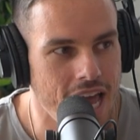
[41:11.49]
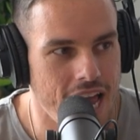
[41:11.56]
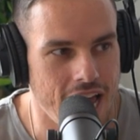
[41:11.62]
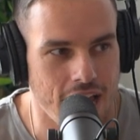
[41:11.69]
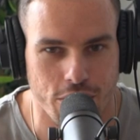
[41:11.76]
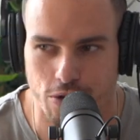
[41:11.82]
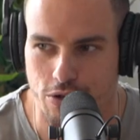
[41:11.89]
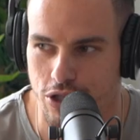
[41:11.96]

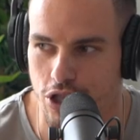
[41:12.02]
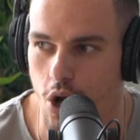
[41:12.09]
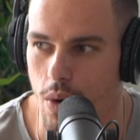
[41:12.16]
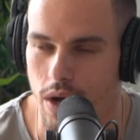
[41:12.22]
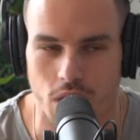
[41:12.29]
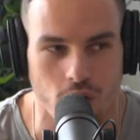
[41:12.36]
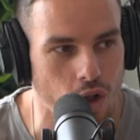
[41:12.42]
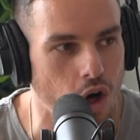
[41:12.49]
and you're just
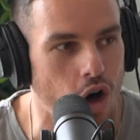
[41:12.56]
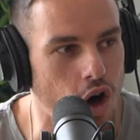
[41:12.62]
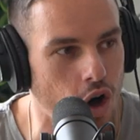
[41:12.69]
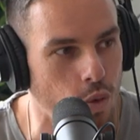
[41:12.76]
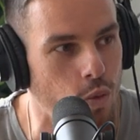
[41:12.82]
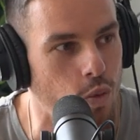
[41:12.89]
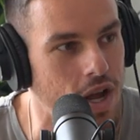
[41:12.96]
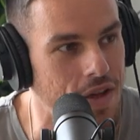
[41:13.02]
going
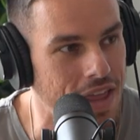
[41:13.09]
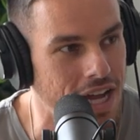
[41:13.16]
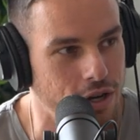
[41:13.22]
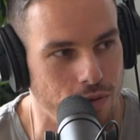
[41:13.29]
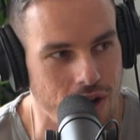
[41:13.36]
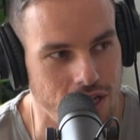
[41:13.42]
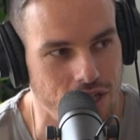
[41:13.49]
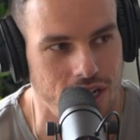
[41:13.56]
along in that
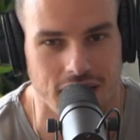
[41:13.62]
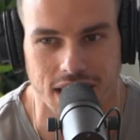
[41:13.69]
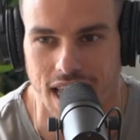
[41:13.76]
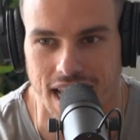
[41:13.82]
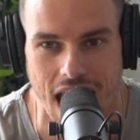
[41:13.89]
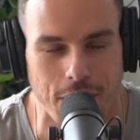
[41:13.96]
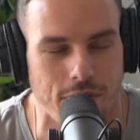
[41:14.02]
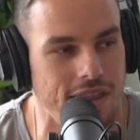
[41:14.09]
direction and
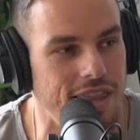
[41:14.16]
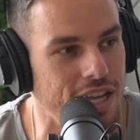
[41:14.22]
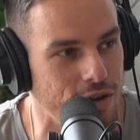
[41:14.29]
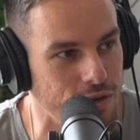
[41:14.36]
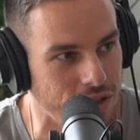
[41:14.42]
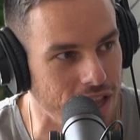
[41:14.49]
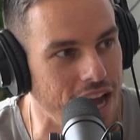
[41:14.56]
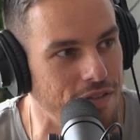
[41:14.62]
like everything in
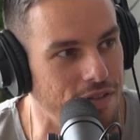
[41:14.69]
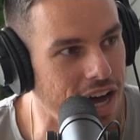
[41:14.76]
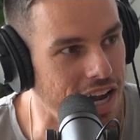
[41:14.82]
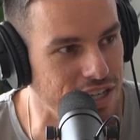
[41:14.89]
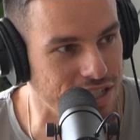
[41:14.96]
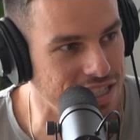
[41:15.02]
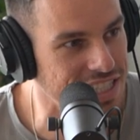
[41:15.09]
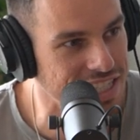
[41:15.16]
your life kind
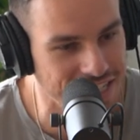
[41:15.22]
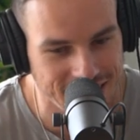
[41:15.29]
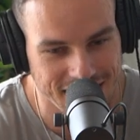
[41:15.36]
of just